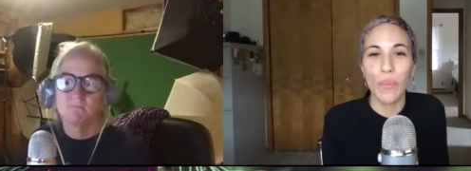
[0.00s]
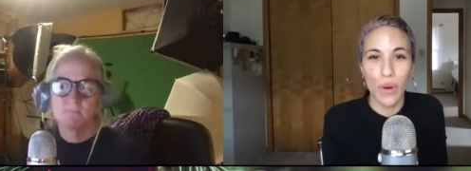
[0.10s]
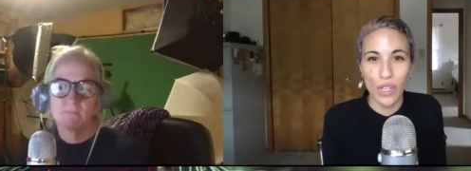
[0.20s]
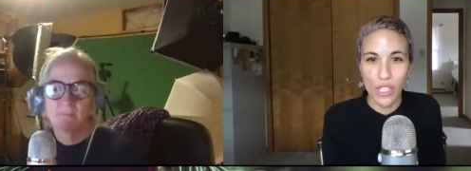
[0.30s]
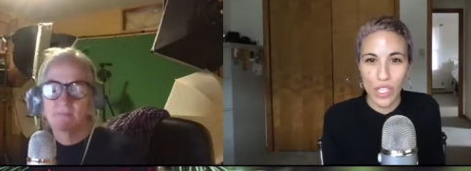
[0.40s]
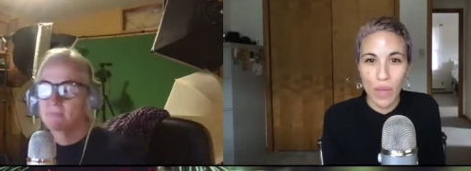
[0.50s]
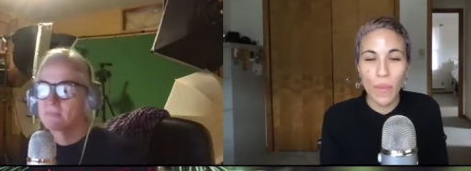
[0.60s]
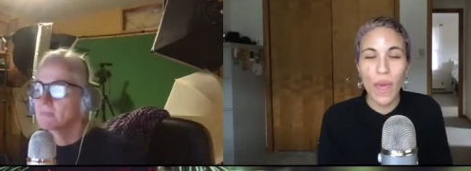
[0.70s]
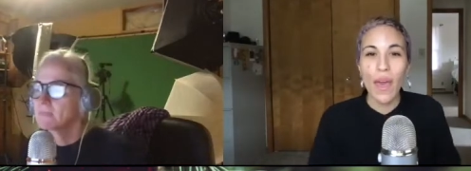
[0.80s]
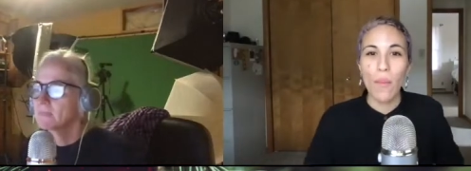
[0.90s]
Speaker 1: Partnership,
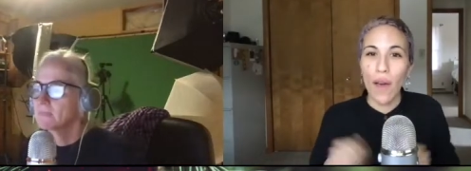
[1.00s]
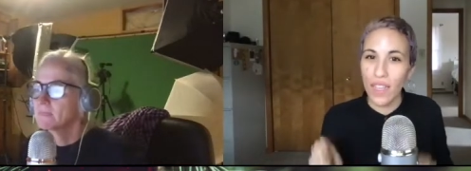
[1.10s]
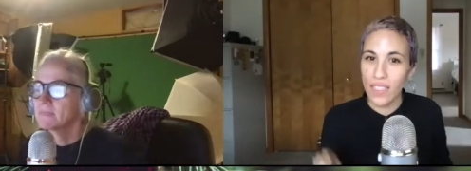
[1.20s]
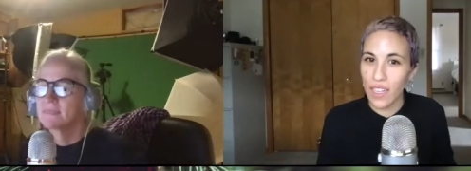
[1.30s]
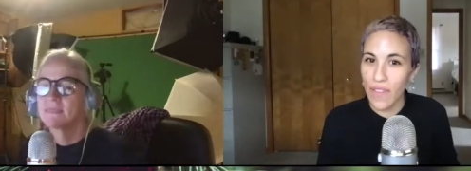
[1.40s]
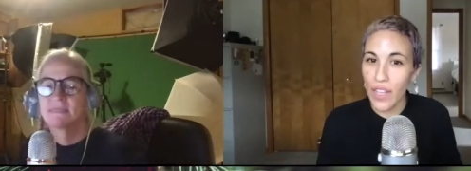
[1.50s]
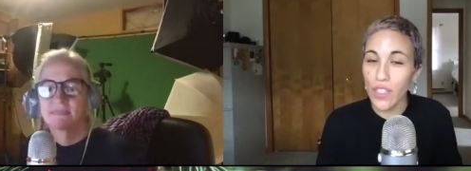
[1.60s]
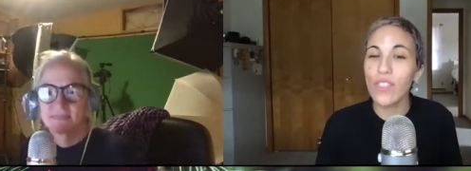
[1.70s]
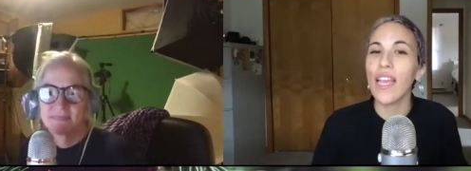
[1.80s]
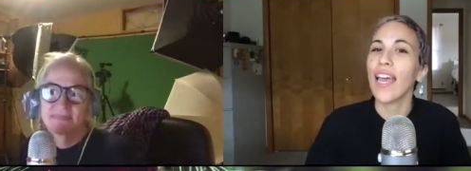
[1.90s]
Positive
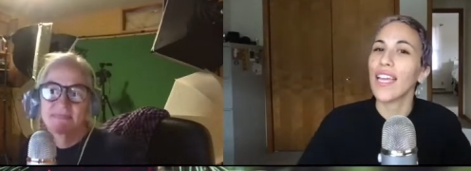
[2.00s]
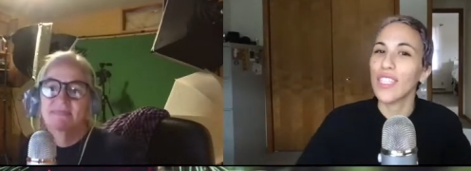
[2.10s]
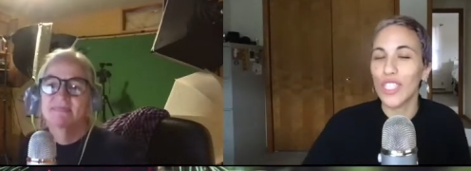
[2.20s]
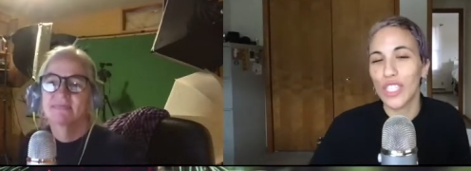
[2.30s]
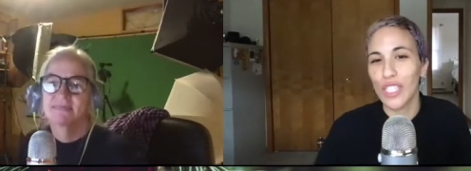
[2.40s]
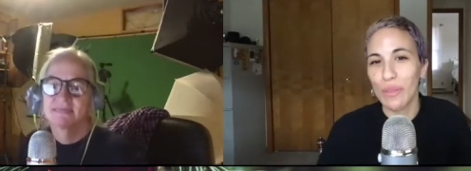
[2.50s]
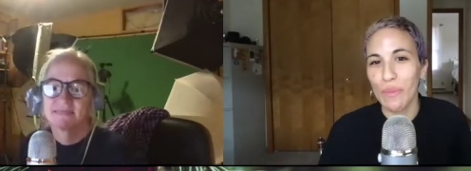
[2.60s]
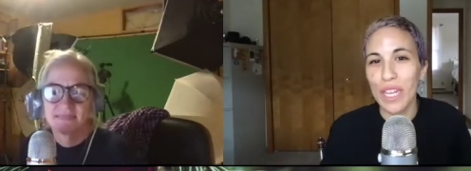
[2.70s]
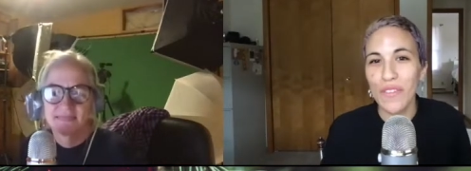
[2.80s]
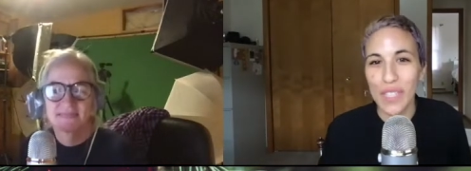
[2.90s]
Actions, and Digital
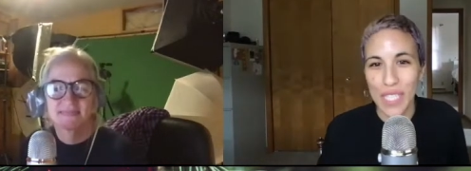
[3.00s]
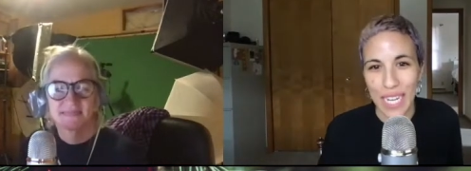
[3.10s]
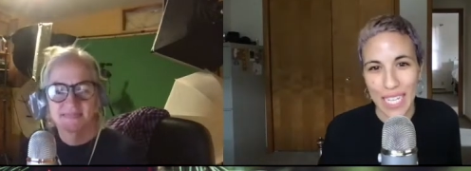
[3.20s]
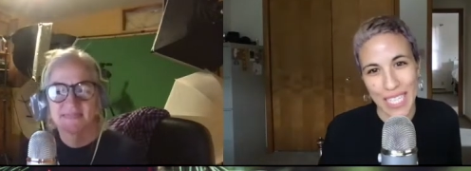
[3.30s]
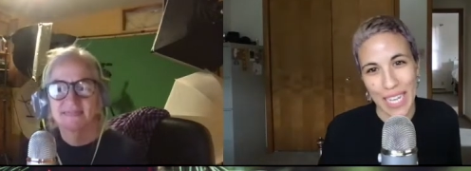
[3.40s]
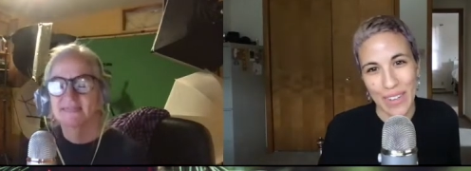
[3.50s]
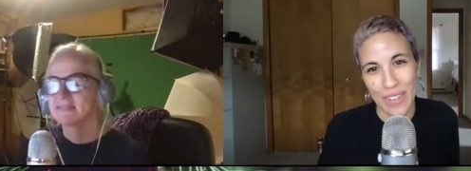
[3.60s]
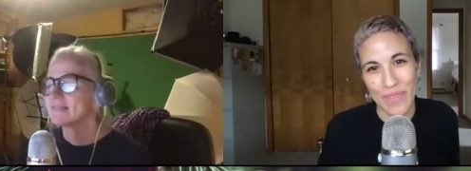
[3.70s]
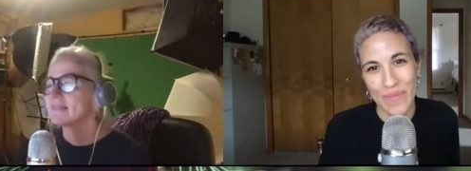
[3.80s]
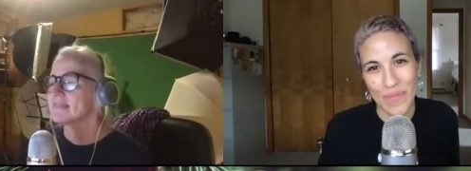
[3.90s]
Media Facilitator.
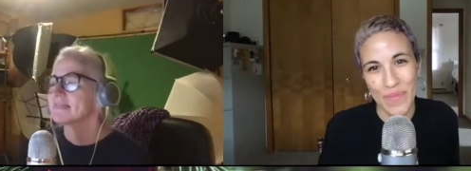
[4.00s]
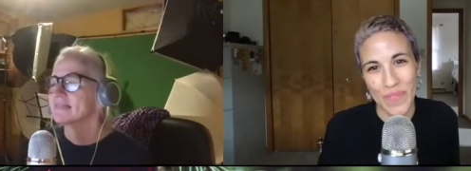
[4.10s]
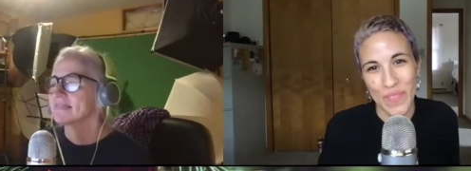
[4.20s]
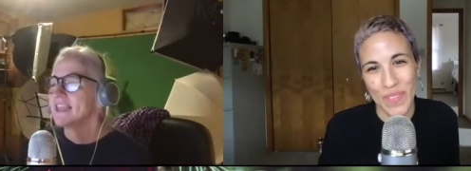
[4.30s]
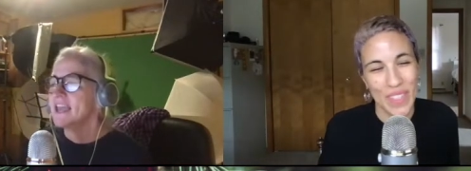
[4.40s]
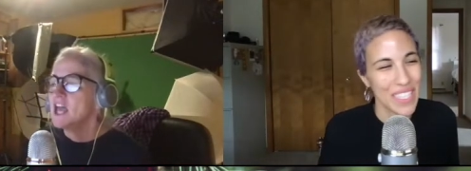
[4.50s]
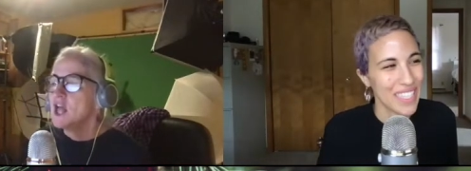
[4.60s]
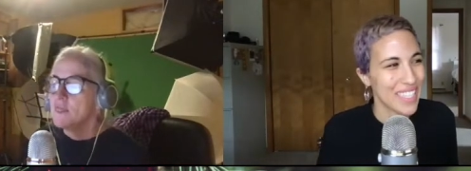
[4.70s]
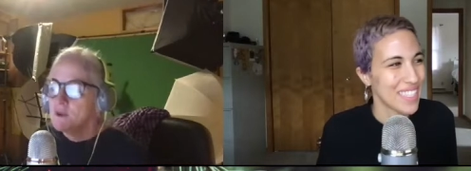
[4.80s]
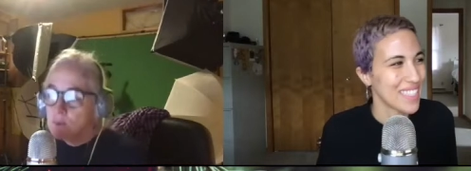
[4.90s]

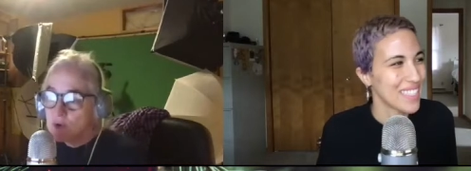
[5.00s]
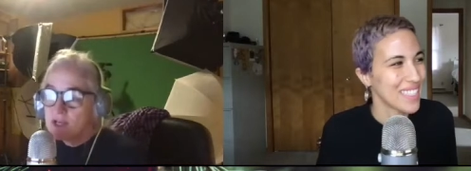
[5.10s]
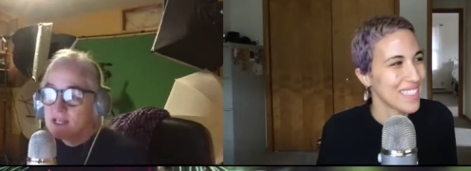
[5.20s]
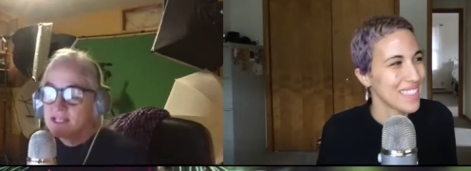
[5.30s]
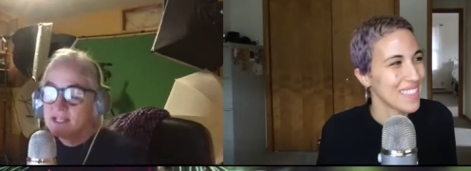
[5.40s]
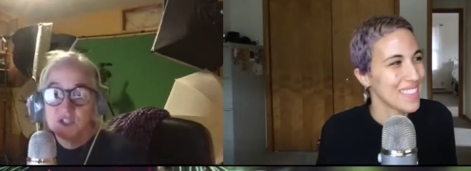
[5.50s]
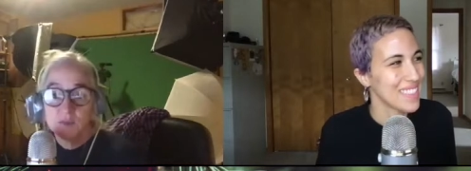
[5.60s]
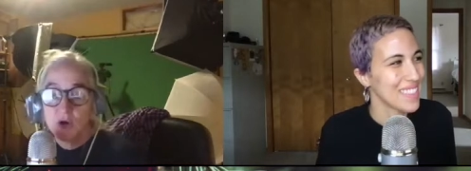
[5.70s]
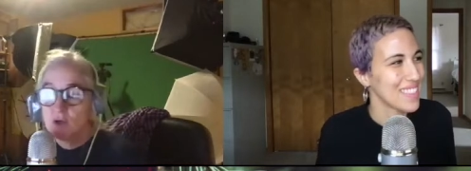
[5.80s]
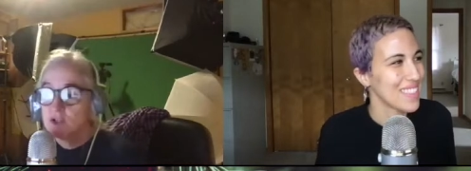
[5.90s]
Speaker 2: The Morgan County
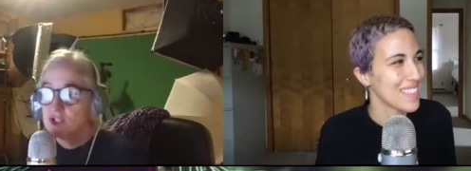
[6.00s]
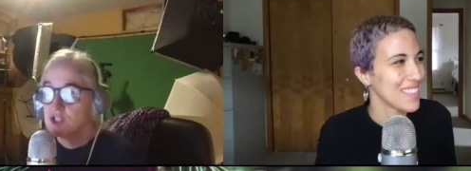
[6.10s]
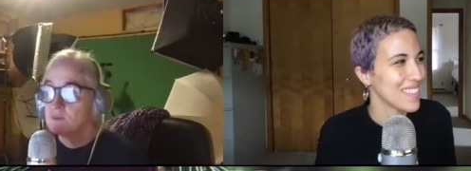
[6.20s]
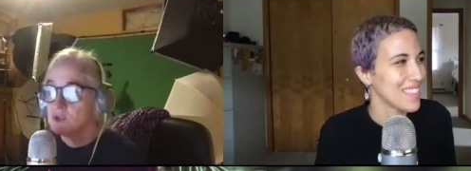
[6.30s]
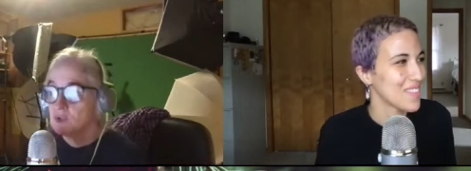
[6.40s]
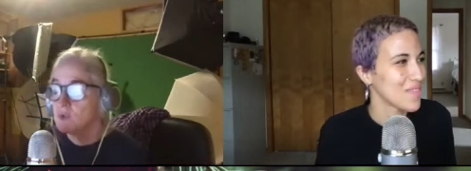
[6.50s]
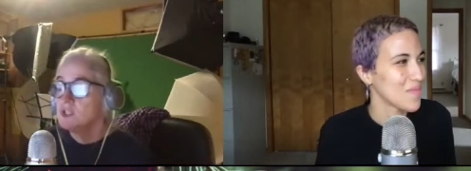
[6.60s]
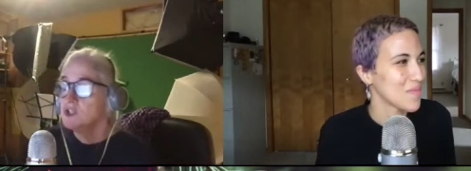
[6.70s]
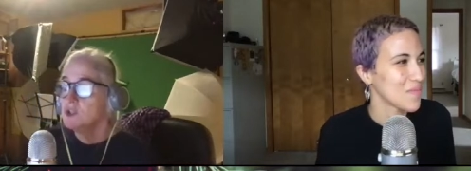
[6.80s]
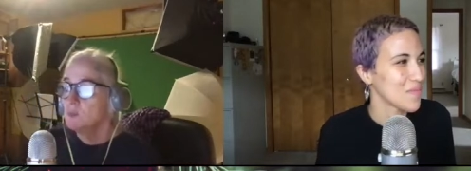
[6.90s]
Partnership joins
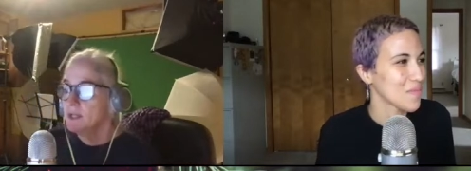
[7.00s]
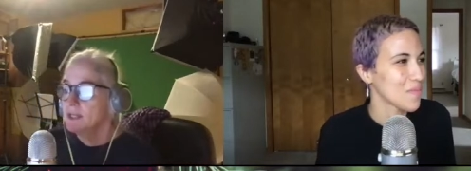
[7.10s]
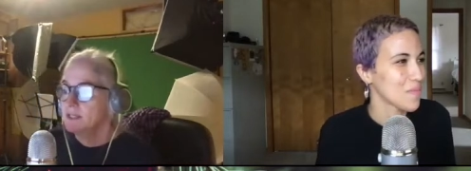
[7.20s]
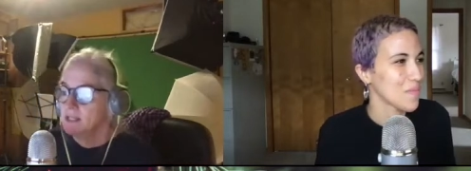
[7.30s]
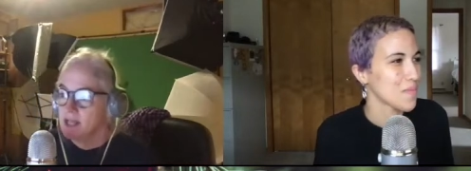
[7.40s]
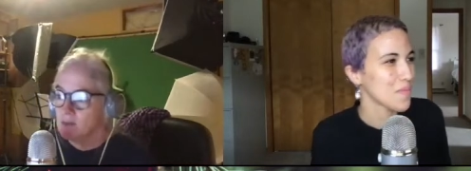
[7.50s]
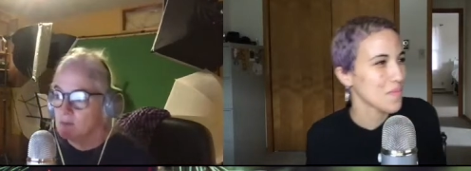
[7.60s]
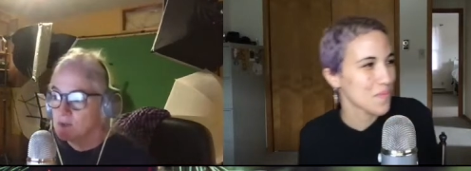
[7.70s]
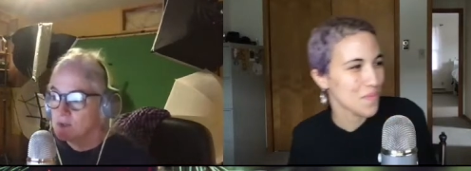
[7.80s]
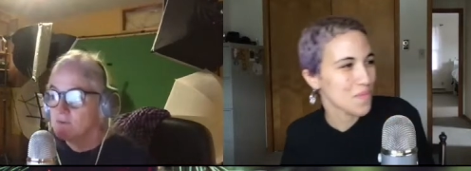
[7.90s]
you weekly,
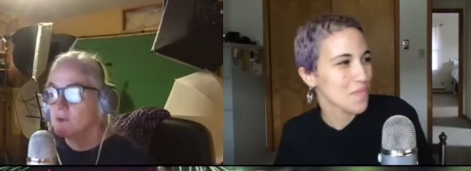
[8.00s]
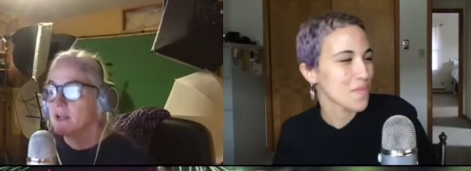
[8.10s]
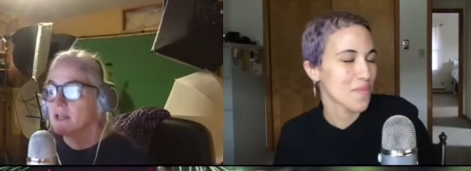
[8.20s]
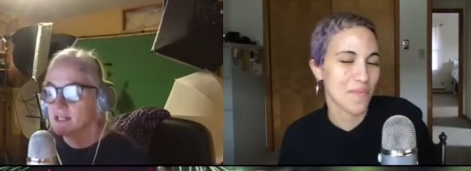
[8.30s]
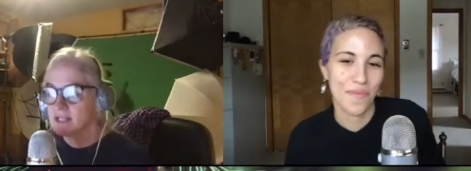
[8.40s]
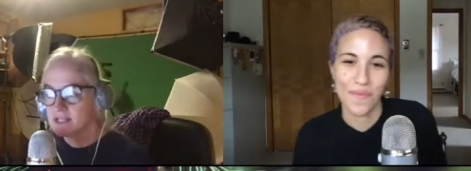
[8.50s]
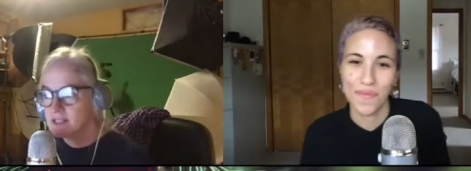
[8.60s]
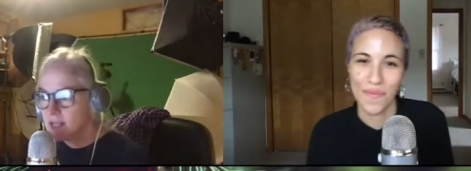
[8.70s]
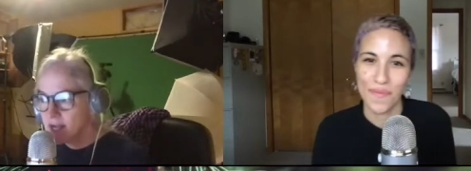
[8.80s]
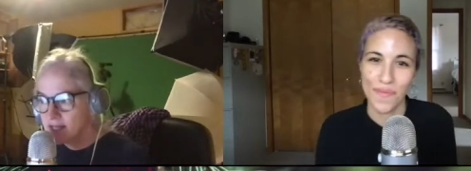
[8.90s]
neighbors, for an
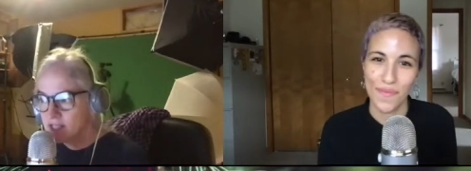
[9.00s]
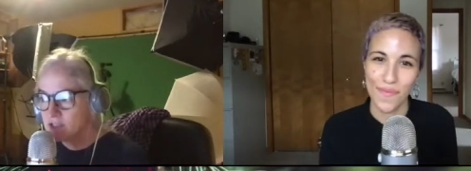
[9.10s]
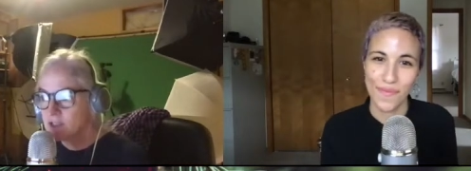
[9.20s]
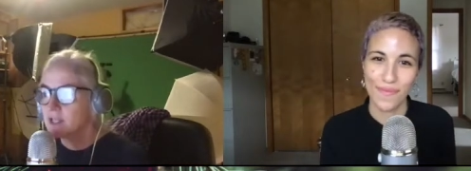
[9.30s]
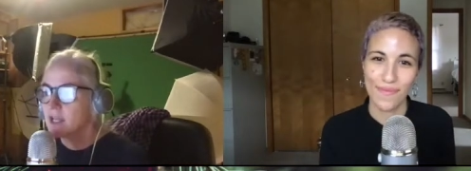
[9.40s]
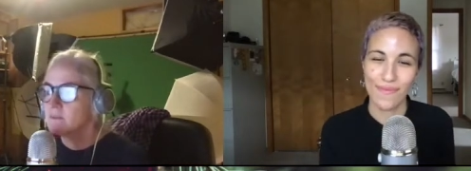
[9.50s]
exciting look at